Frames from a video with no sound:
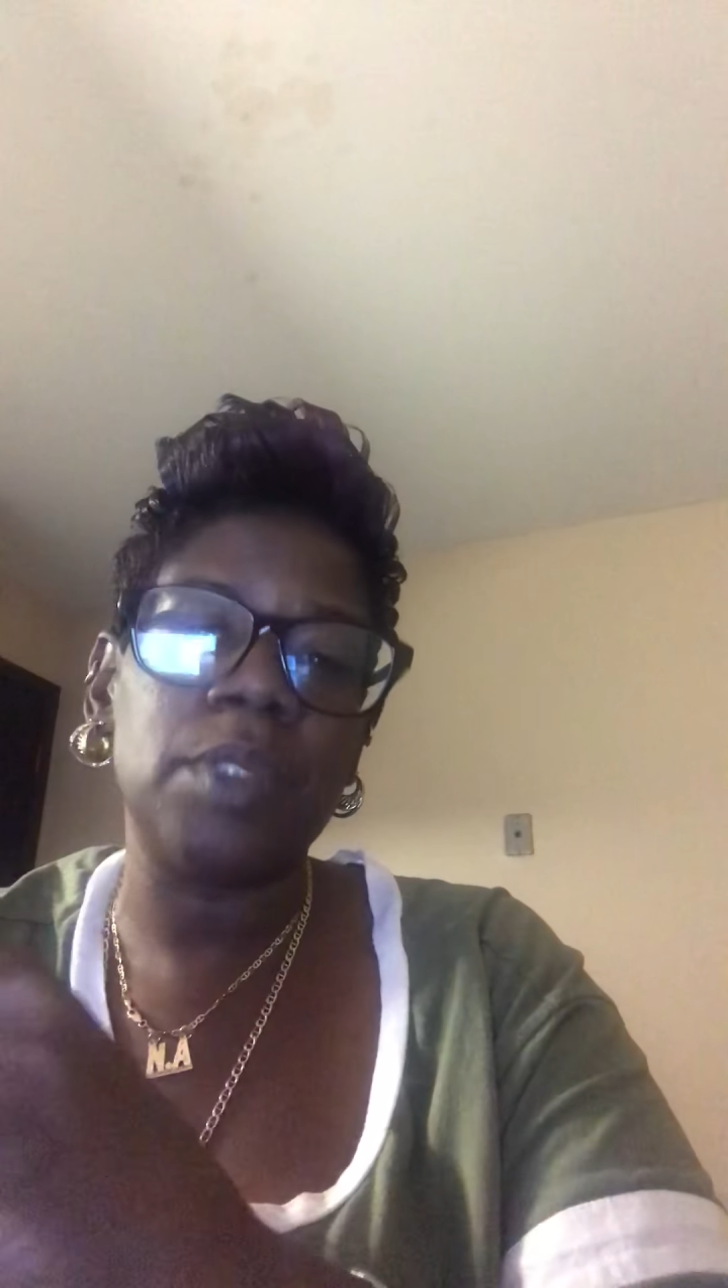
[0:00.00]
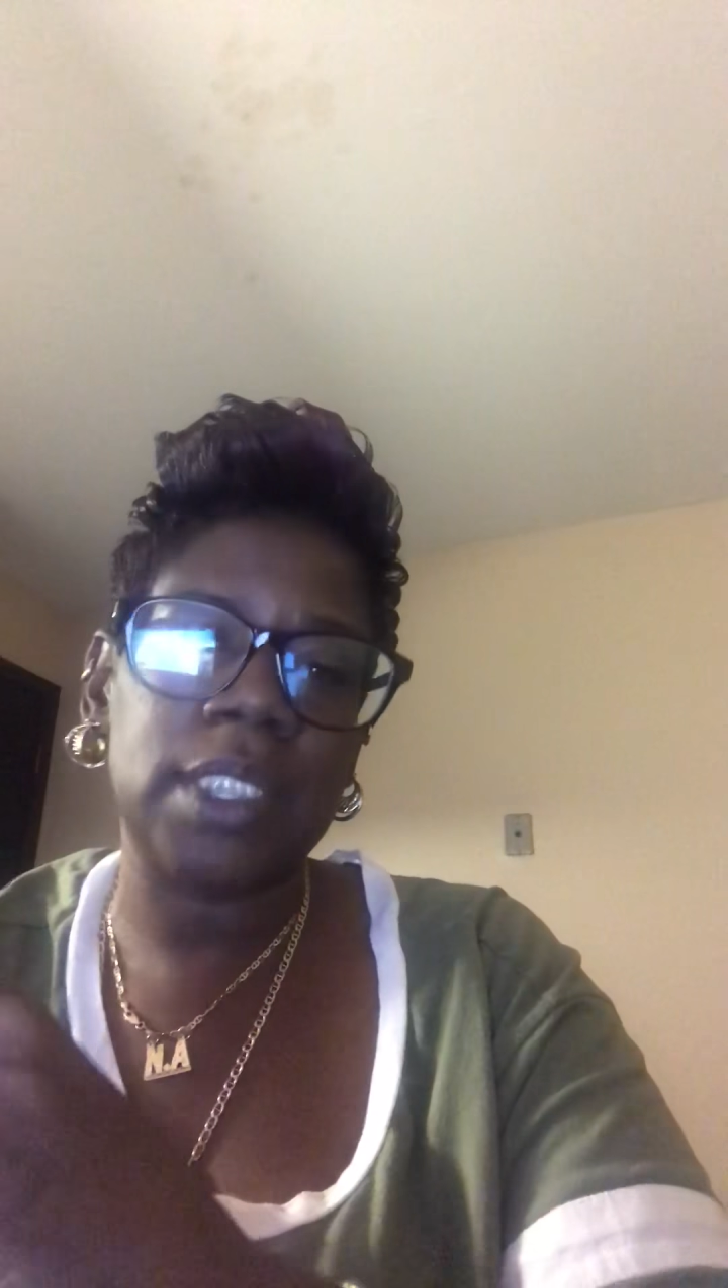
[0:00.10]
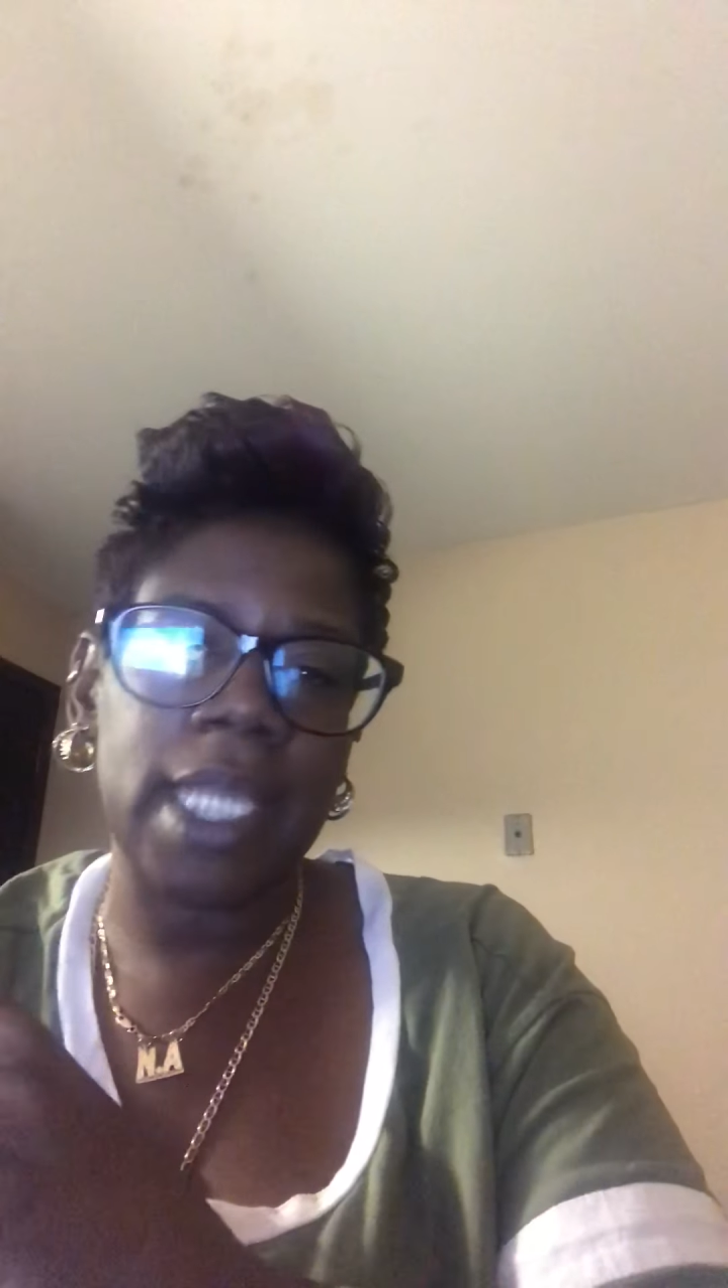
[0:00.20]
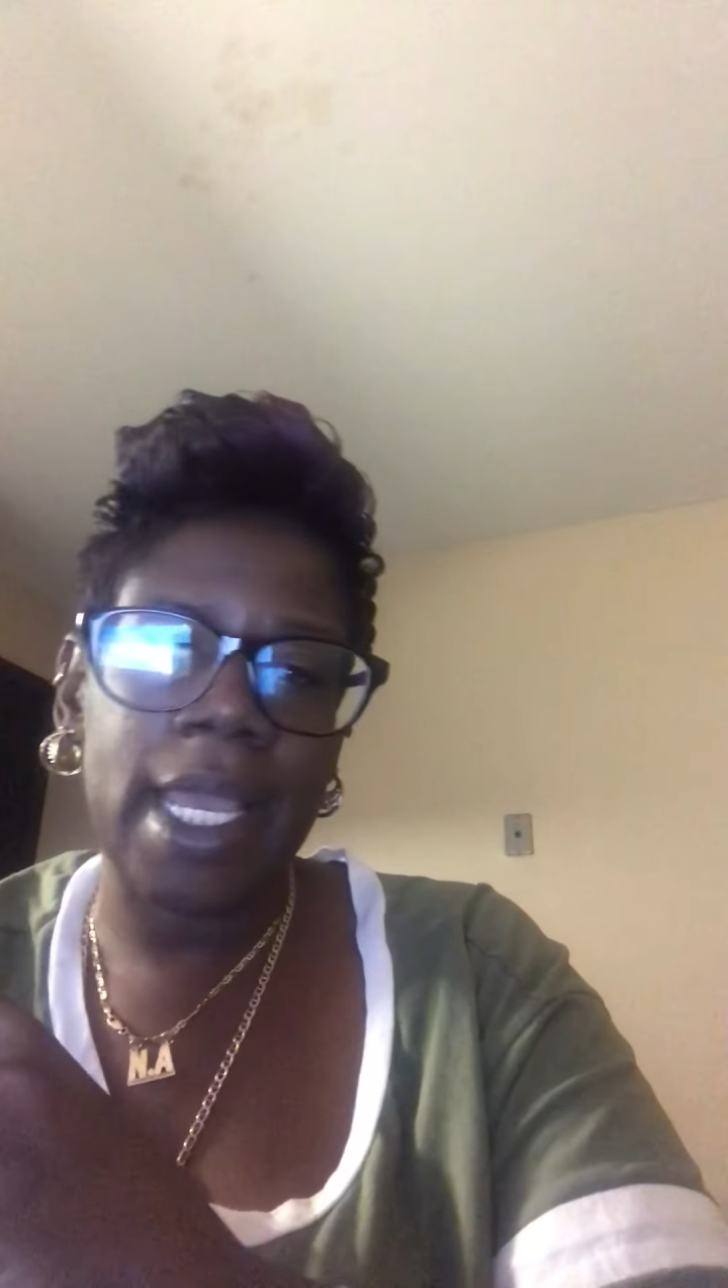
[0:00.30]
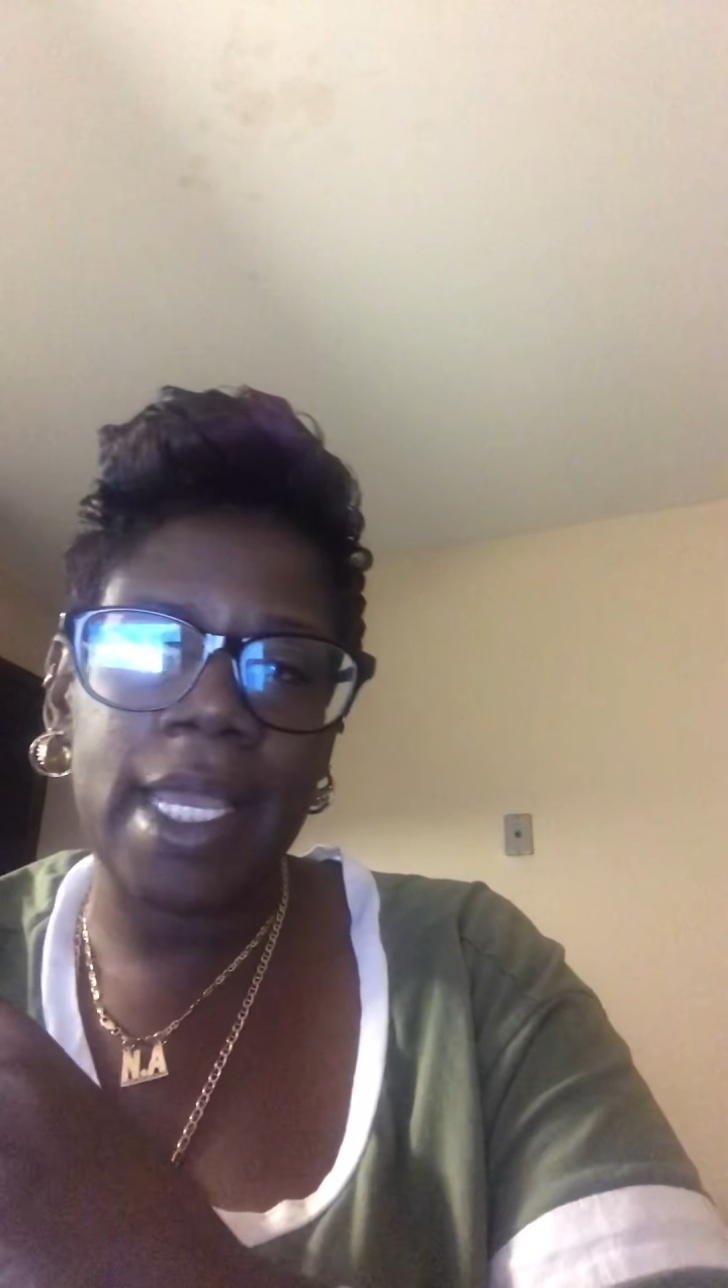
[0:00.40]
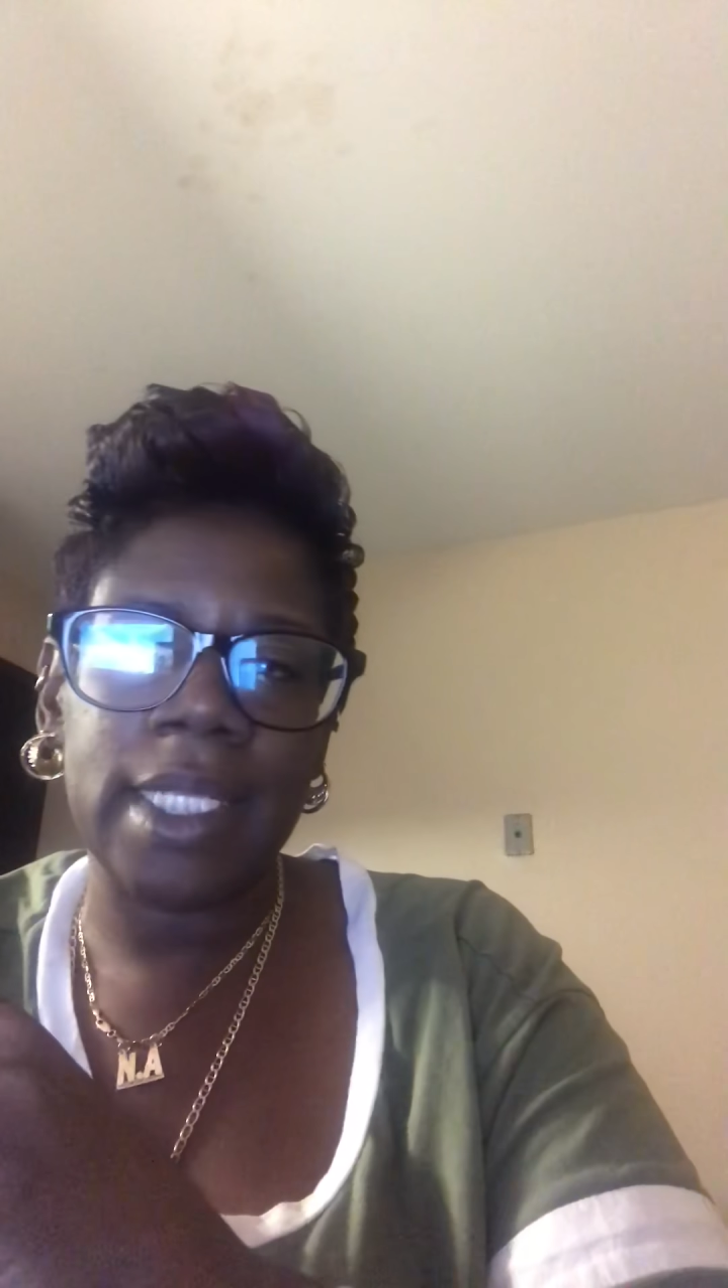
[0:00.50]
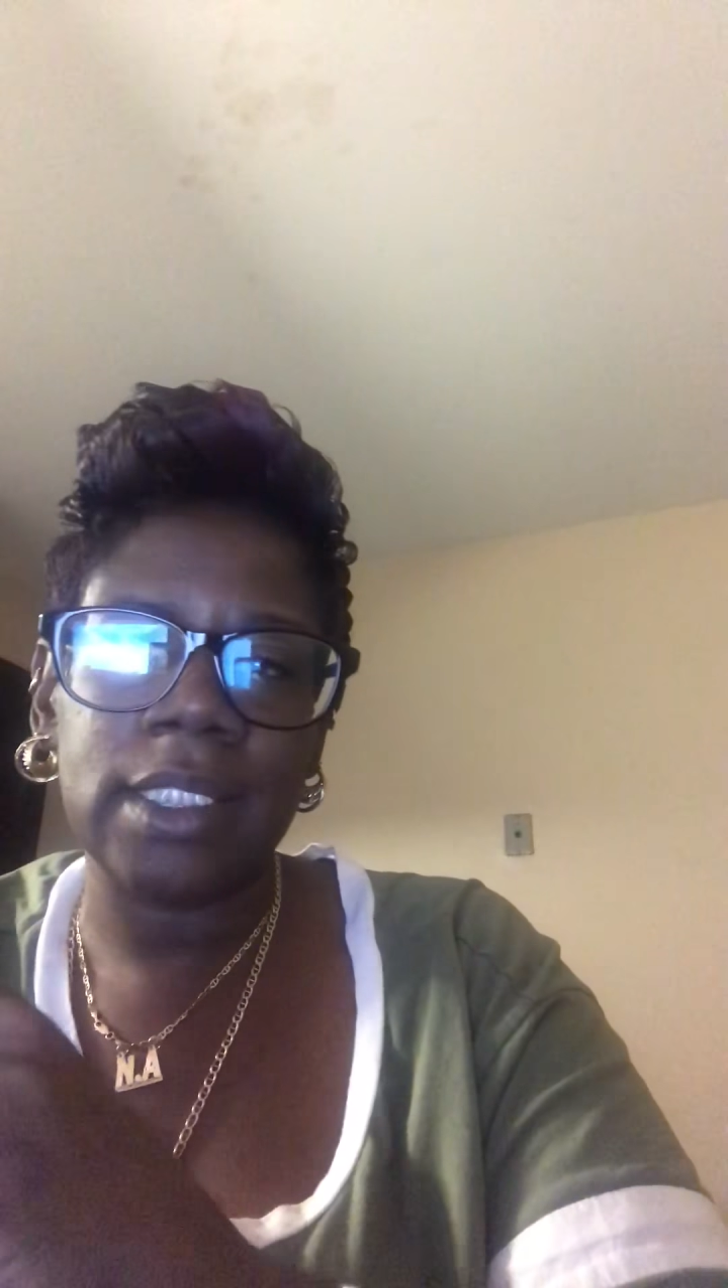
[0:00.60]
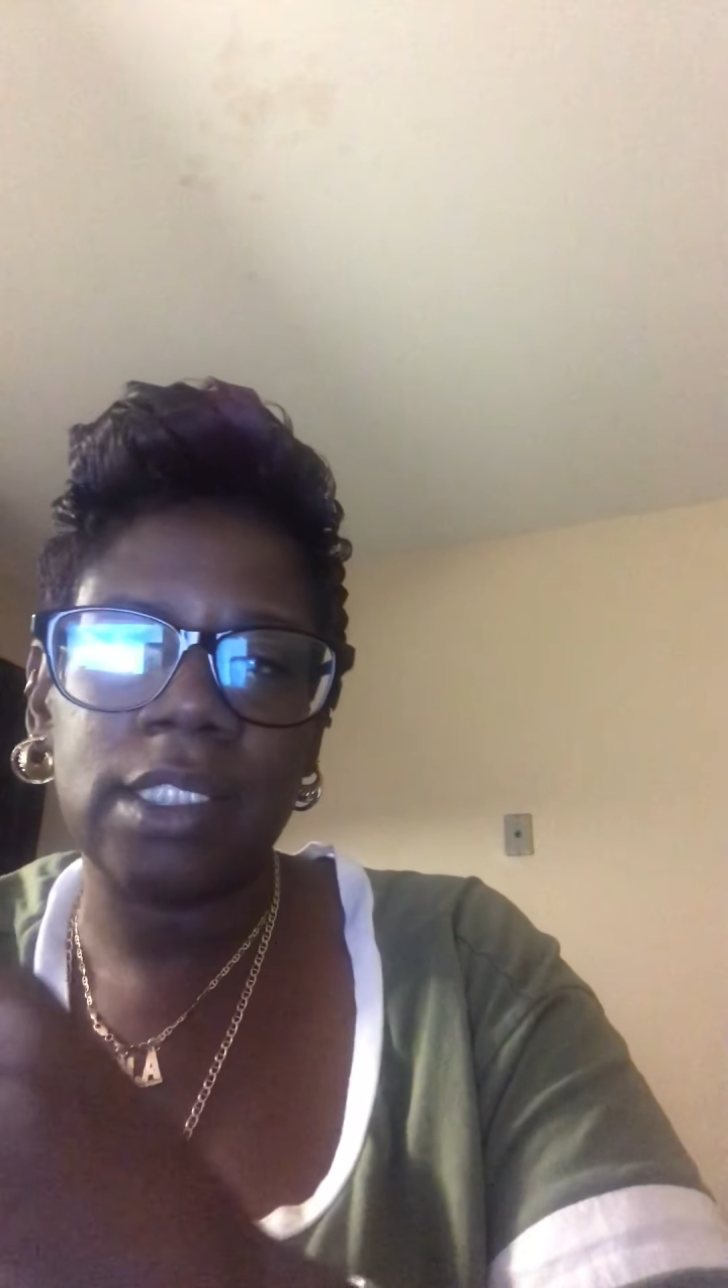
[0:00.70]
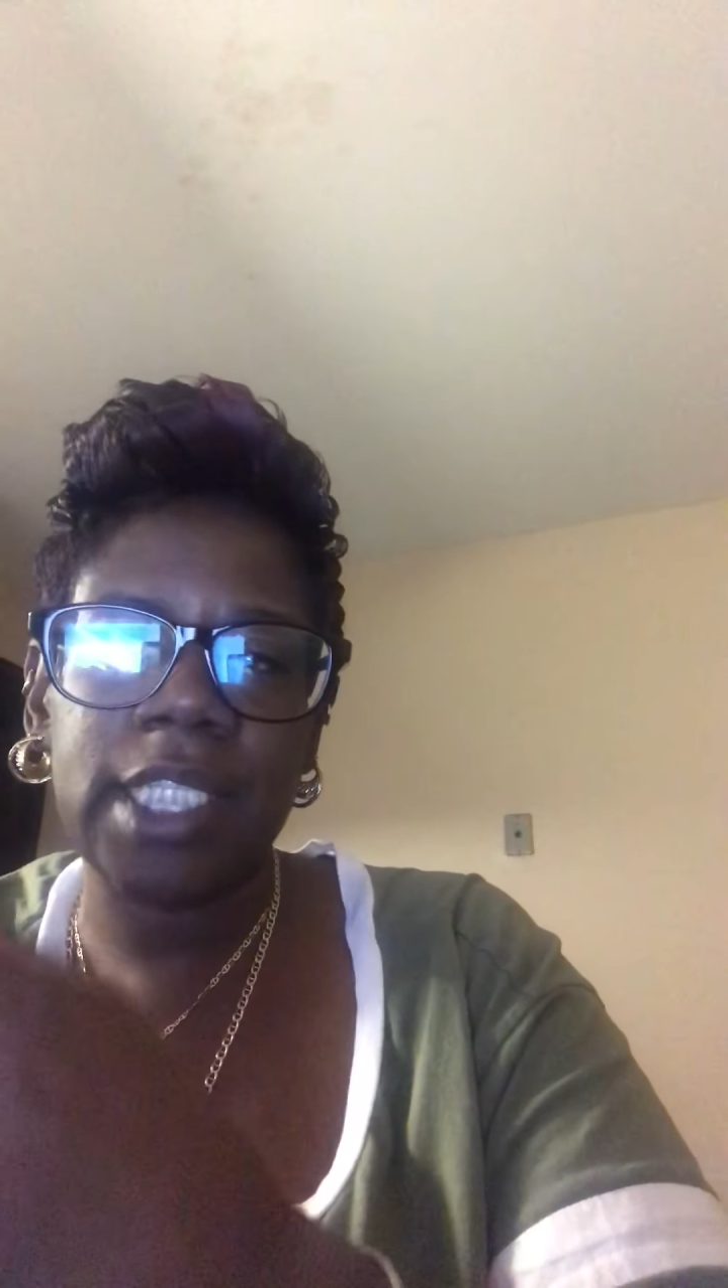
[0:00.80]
size